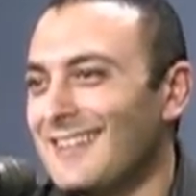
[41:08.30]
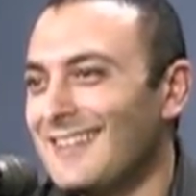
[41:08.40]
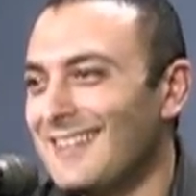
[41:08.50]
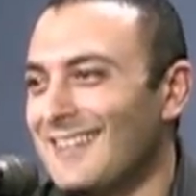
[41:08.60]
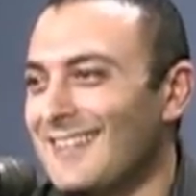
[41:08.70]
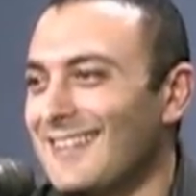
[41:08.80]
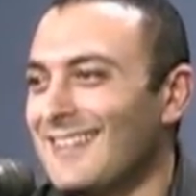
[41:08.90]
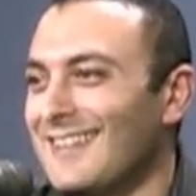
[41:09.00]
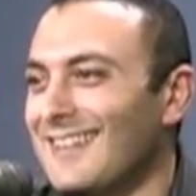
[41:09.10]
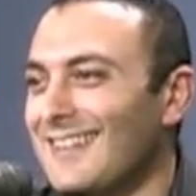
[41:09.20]

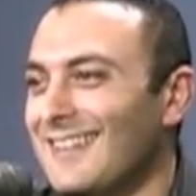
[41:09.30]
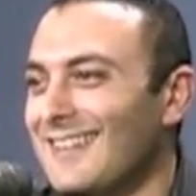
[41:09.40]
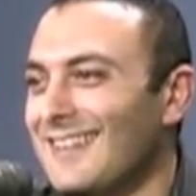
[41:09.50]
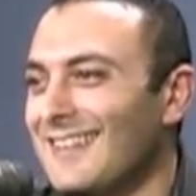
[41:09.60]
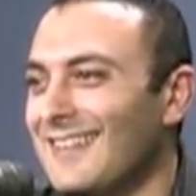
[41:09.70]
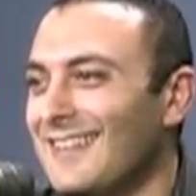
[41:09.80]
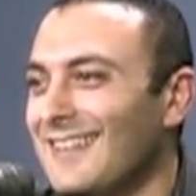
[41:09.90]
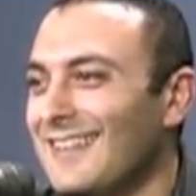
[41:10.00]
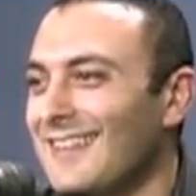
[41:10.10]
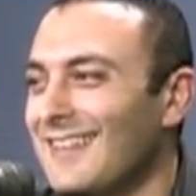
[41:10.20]

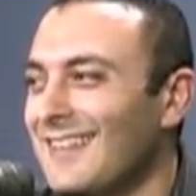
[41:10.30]
Nothing is said.